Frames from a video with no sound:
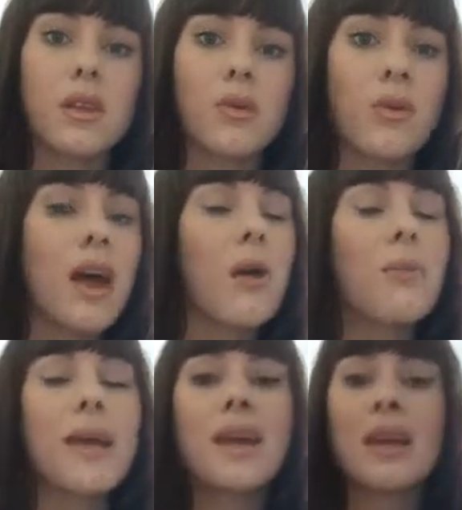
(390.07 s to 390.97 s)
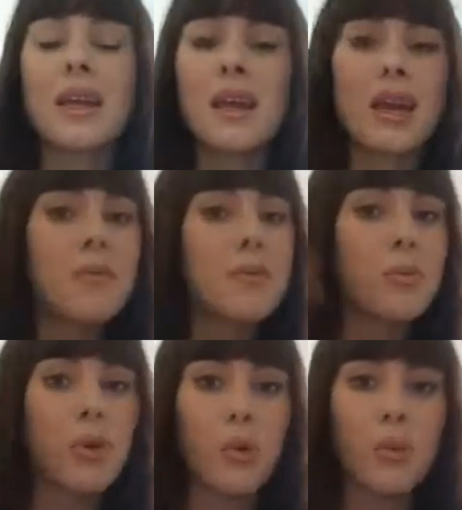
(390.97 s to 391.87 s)
Without making him the
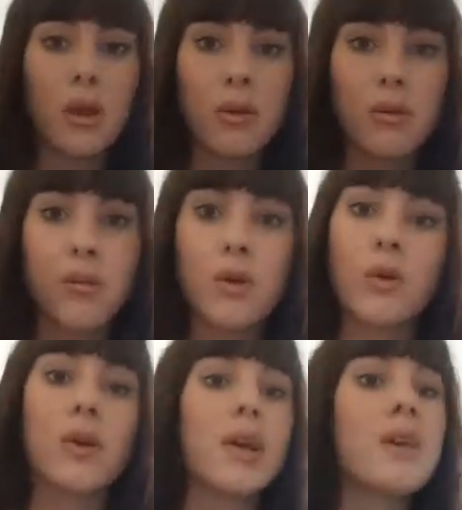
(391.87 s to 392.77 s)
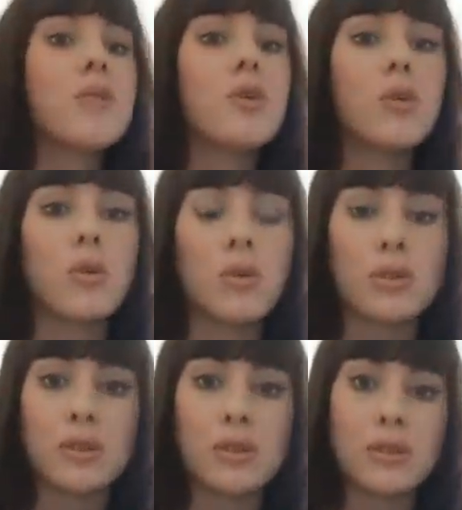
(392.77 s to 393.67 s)
problem or him the
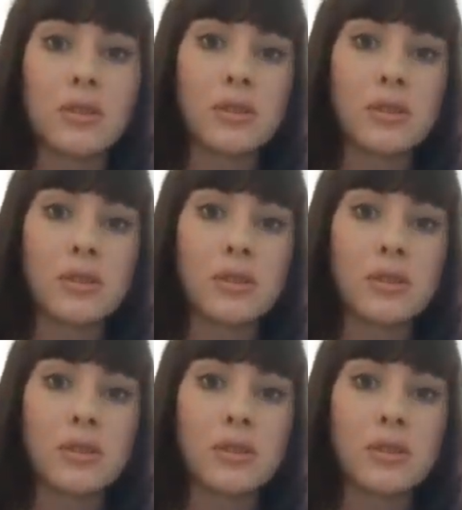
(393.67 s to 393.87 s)
cause.